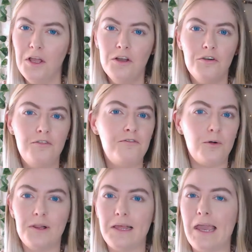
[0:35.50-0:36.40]

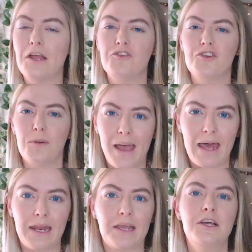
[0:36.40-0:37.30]
fully
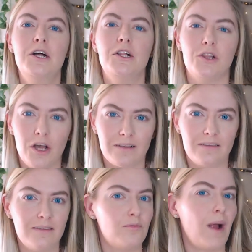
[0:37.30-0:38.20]
dramatic looks.
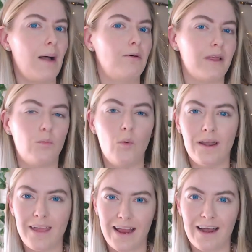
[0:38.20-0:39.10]
This is probably one
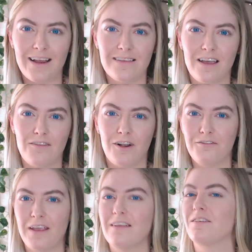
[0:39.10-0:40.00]
of the areas of our
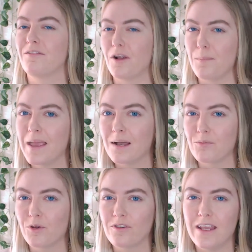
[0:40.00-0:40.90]
face, of our makeup
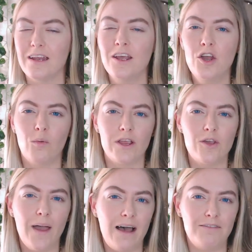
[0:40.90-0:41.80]
routine, where you
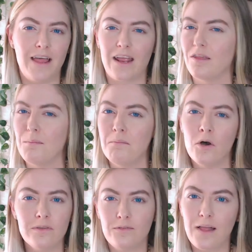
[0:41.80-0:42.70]
have like the
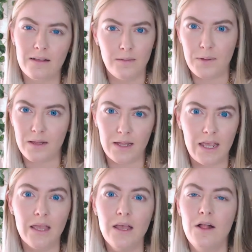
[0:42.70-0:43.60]
most
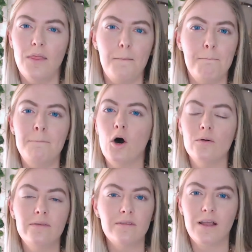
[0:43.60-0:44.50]
flexibility, the
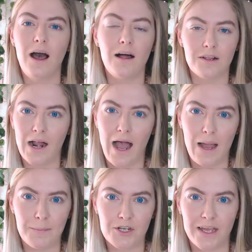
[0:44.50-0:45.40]
most color
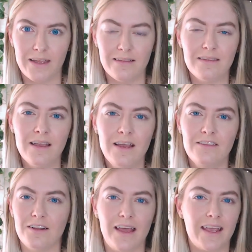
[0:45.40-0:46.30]
options
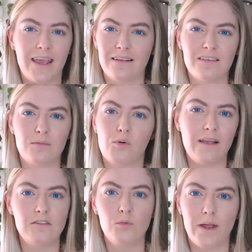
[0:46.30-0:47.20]
to like
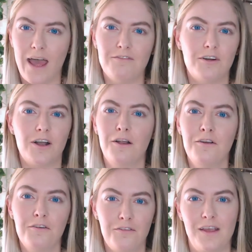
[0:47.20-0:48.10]
express whatever
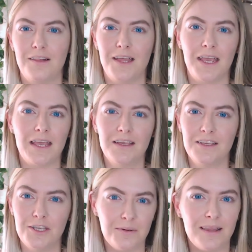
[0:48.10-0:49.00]
feeling
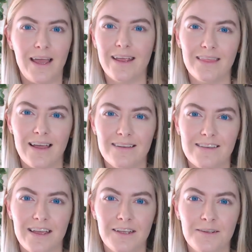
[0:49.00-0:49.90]
you'd like that day.